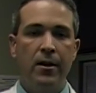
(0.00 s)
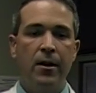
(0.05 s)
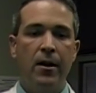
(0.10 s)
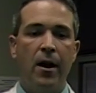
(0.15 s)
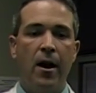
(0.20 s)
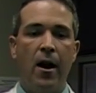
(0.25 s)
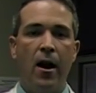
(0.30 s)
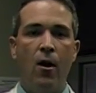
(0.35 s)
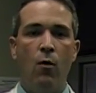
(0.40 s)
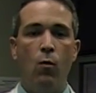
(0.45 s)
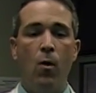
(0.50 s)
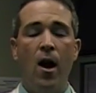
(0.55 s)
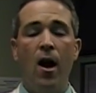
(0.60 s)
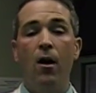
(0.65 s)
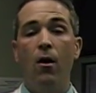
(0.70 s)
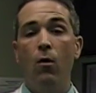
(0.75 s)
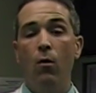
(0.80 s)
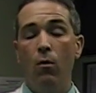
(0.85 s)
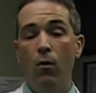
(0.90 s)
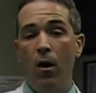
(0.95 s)

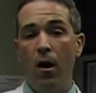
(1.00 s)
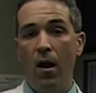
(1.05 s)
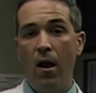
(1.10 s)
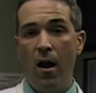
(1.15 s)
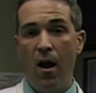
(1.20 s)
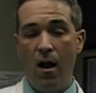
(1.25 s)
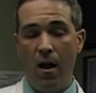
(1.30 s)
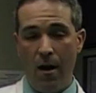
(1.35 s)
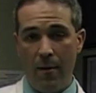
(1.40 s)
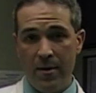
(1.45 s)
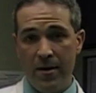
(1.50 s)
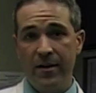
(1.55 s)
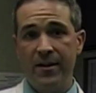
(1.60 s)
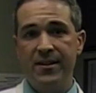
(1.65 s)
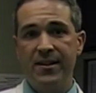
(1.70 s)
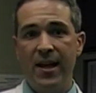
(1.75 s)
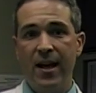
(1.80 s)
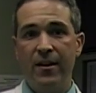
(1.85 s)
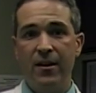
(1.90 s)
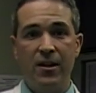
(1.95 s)
Well, I'm here to
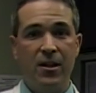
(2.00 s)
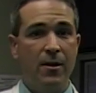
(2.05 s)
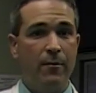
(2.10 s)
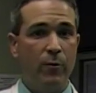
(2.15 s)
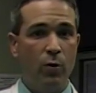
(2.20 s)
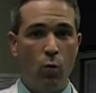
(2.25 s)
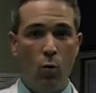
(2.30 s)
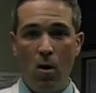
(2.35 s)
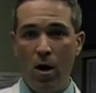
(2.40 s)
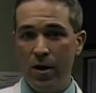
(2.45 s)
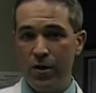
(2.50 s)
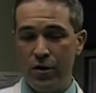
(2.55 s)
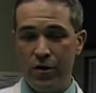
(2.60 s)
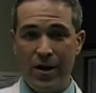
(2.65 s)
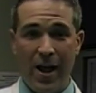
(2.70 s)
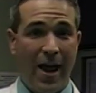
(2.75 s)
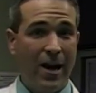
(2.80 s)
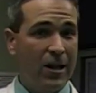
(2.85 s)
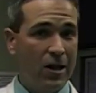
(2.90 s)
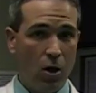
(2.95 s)
tell you, number one, you're
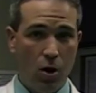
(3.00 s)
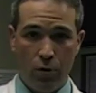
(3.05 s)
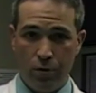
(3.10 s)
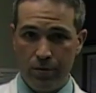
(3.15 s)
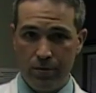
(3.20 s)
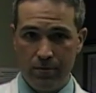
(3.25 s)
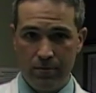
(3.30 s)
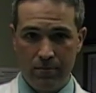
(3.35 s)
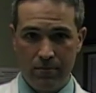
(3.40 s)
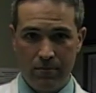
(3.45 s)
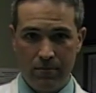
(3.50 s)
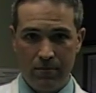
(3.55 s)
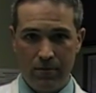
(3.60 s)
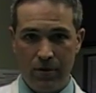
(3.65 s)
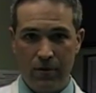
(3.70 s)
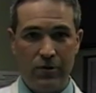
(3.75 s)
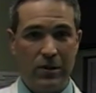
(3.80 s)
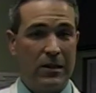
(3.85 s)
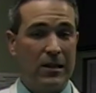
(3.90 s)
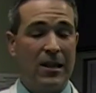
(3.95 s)
not alone.
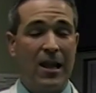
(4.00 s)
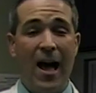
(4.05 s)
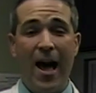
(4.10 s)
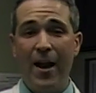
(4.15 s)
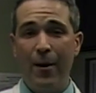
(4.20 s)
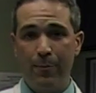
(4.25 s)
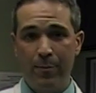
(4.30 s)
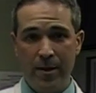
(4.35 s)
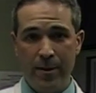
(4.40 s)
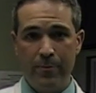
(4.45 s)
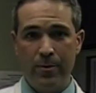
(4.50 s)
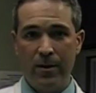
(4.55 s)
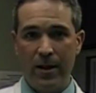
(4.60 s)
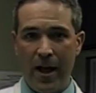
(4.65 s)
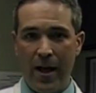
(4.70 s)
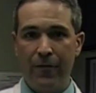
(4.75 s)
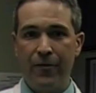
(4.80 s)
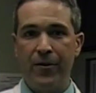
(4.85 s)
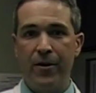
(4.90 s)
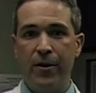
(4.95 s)
There's a lot of people
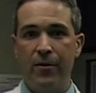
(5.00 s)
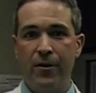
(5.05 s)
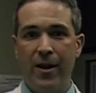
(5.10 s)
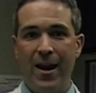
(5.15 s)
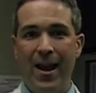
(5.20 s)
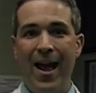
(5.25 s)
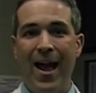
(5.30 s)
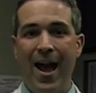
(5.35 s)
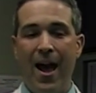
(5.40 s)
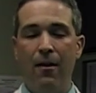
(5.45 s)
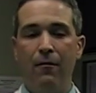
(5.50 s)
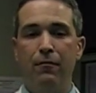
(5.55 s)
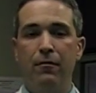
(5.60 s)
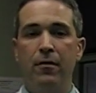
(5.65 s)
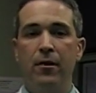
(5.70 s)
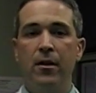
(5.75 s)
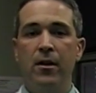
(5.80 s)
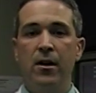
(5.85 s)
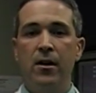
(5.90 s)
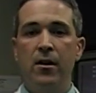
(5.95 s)
out there that have
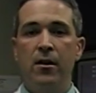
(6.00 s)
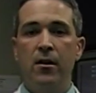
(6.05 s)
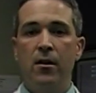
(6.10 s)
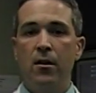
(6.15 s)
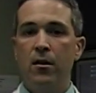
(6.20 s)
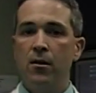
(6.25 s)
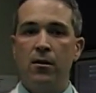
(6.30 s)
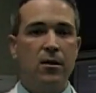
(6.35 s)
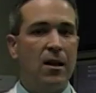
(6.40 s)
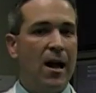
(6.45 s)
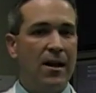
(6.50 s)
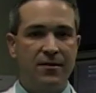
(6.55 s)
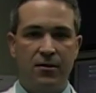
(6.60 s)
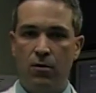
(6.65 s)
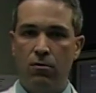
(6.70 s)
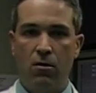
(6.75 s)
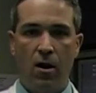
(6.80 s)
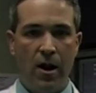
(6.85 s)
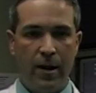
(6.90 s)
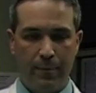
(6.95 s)
lots of
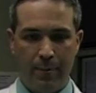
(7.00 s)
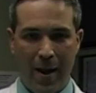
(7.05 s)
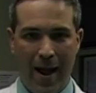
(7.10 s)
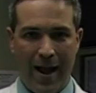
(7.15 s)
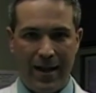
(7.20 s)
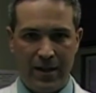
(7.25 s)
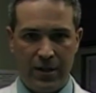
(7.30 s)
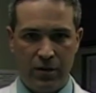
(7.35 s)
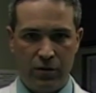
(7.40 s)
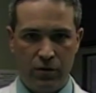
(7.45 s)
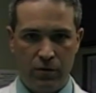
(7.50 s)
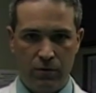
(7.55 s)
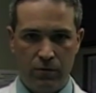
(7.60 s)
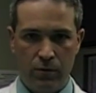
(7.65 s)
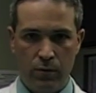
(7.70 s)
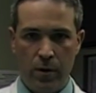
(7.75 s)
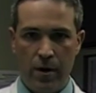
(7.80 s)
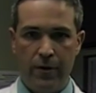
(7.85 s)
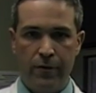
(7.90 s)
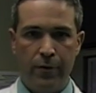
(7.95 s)
chronic back
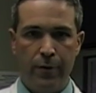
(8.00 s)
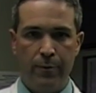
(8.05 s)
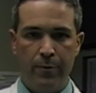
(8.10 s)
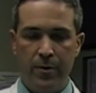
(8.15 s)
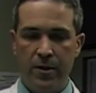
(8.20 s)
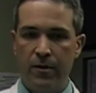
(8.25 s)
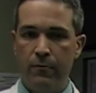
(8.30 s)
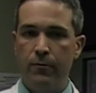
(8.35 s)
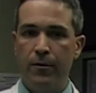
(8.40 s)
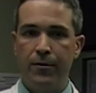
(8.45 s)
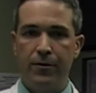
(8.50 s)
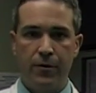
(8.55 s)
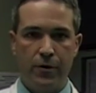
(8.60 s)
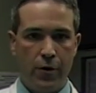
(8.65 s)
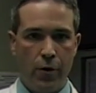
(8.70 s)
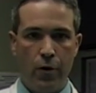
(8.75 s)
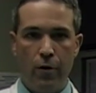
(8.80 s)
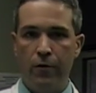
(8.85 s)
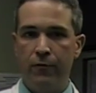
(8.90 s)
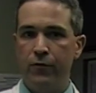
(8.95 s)
issues, whether it be with the
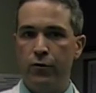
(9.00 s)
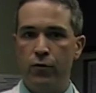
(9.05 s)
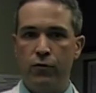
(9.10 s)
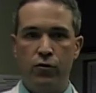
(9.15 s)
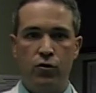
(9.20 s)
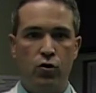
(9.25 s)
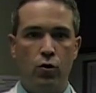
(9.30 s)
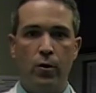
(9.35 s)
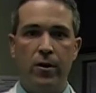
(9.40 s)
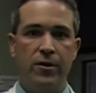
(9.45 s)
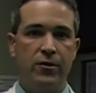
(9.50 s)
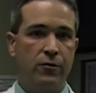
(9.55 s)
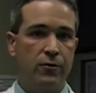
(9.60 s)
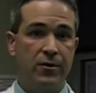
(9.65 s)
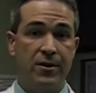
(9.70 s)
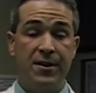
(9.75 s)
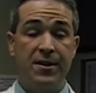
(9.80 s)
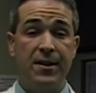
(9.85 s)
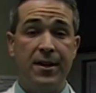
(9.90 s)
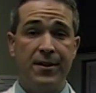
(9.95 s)
nerves or the joints or
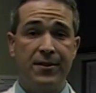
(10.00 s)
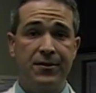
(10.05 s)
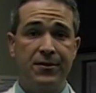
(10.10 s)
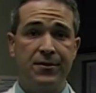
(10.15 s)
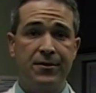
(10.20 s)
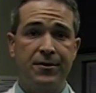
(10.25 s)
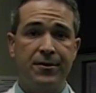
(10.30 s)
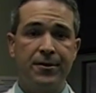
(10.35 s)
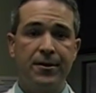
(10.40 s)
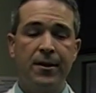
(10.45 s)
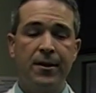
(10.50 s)
the discs.